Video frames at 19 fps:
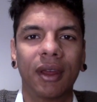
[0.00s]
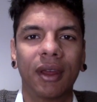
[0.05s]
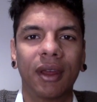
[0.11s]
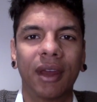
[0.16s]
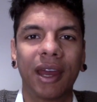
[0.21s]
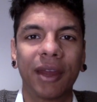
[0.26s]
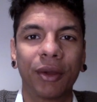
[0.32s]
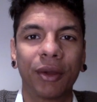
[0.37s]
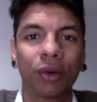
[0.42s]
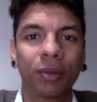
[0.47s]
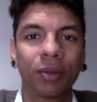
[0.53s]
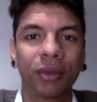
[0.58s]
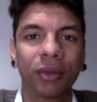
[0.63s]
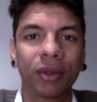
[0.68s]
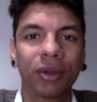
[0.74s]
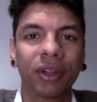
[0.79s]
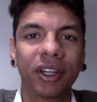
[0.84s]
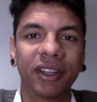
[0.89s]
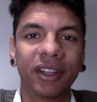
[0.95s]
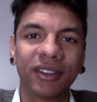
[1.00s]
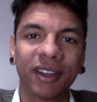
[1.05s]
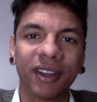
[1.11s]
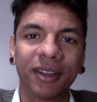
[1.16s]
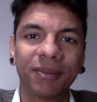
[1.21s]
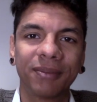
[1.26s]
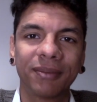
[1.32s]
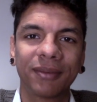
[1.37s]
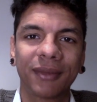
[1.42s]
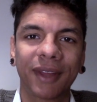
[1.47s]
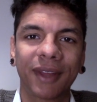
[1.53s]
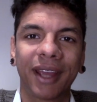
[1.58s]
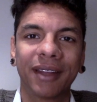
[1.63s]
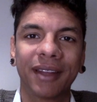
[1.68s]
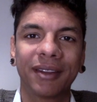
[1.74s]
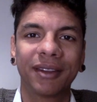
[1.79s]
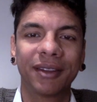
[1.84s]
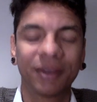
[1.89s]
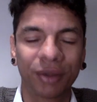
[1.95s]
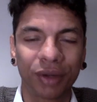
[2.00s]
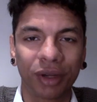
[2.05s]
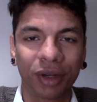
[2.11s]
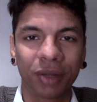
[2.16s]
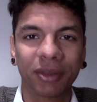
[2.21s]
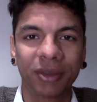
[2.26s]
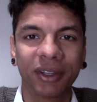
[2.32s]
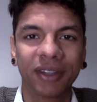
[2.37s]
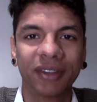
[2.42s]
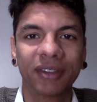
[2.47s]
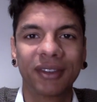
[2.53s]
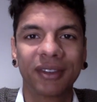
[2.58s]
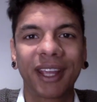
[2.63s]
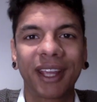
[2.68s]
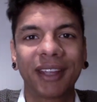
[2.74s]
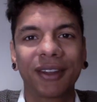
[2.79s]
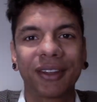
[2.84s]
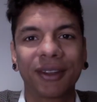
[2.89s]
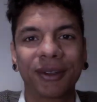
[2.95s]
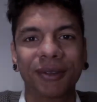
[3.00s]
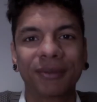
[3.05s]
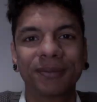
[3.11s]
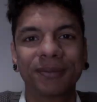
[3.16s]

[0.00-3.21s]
I hope you listen and enjoy, please. Thank you.